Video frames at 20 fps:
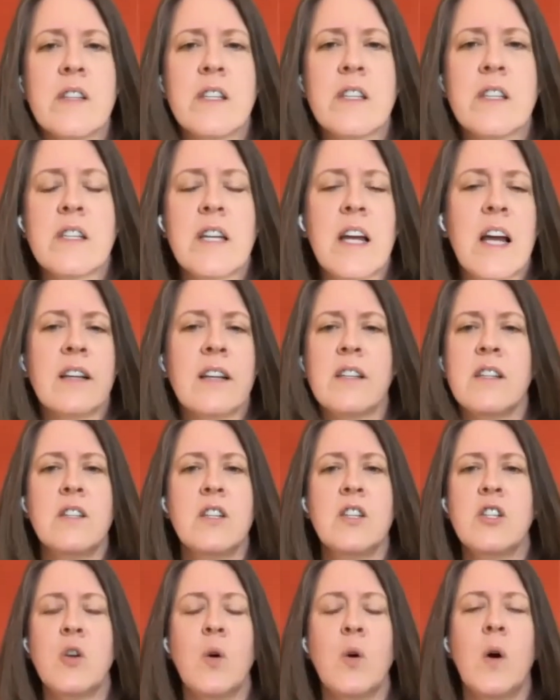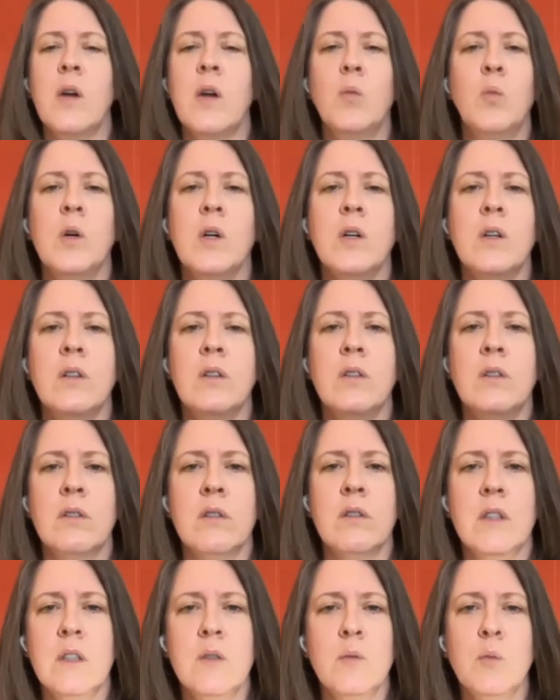taxes and so on,
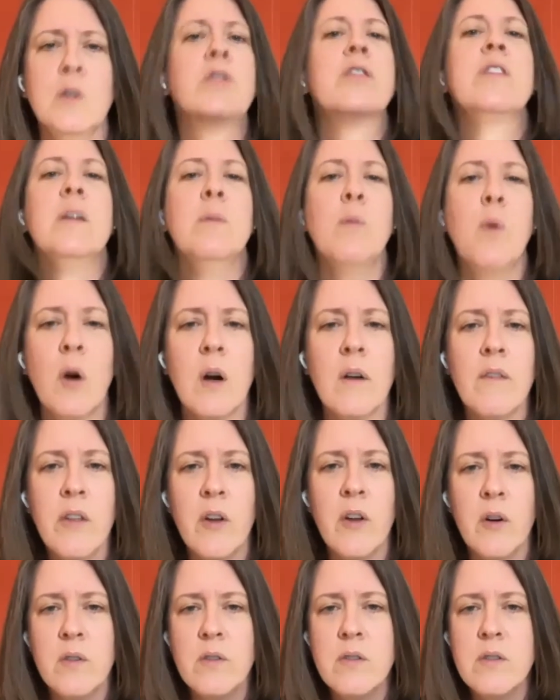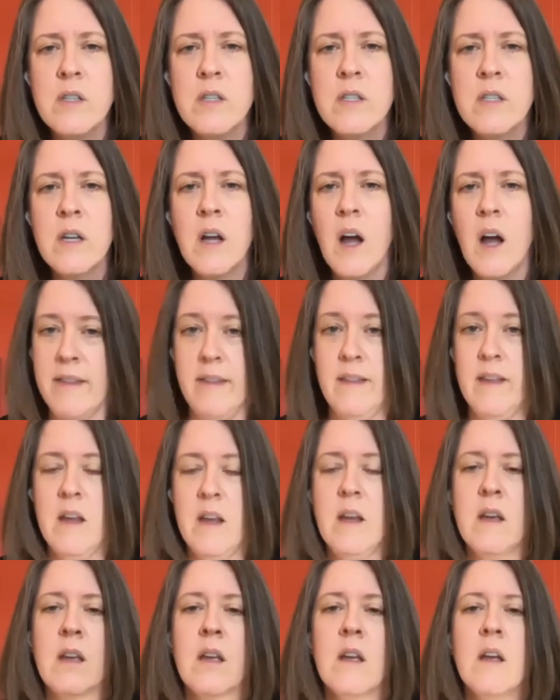we'll see more of those, I think,
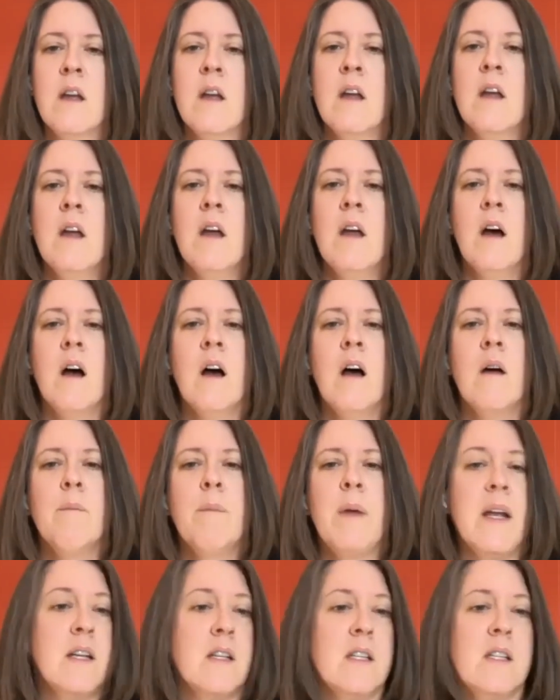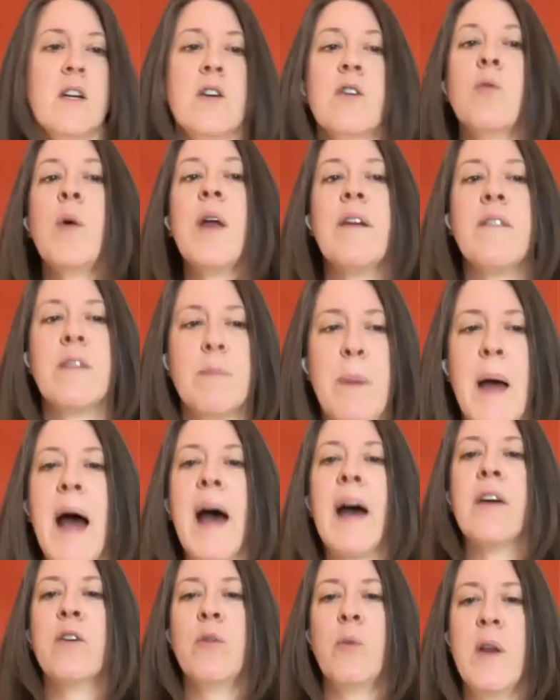because we have a
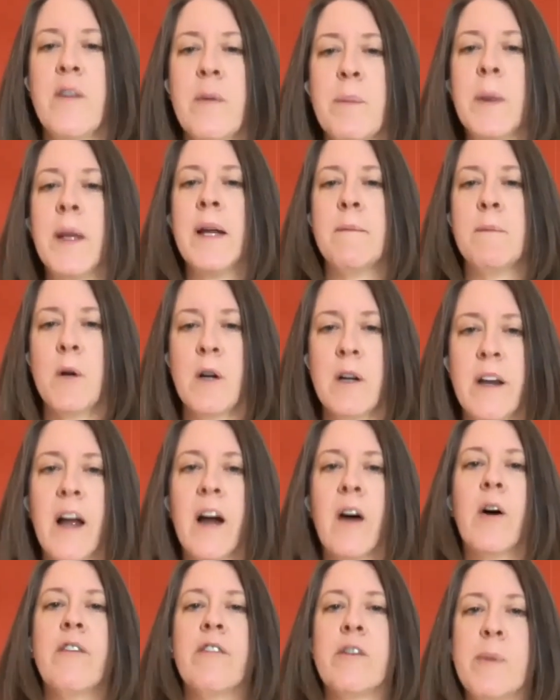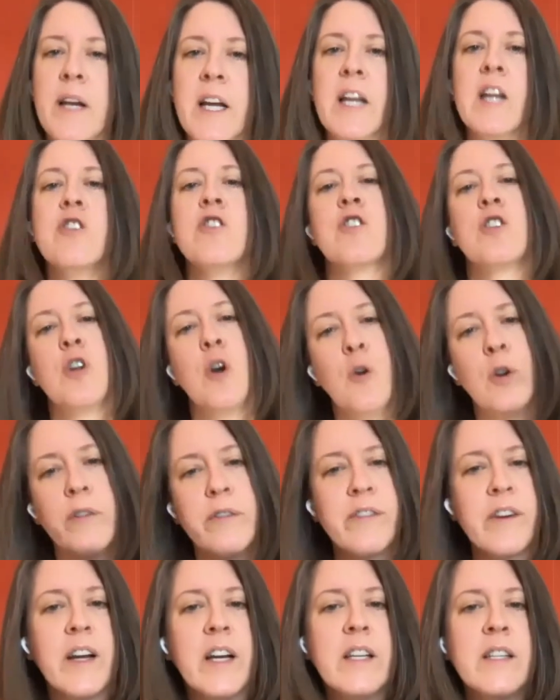pattern, we have a playbook now. Everybody can just go to
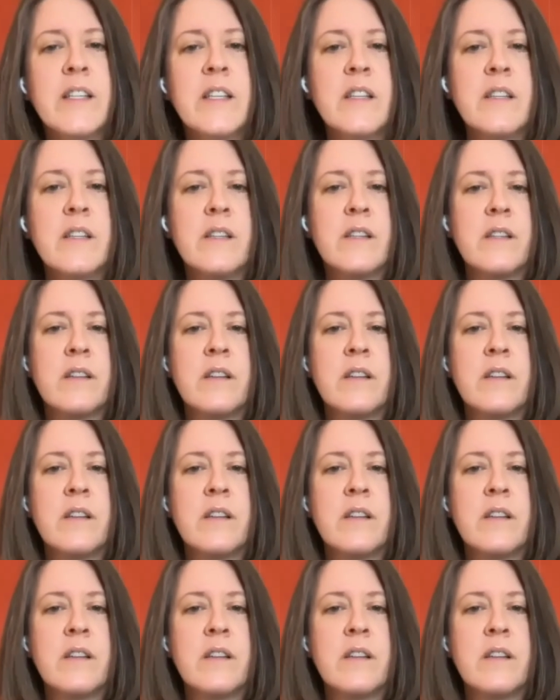France's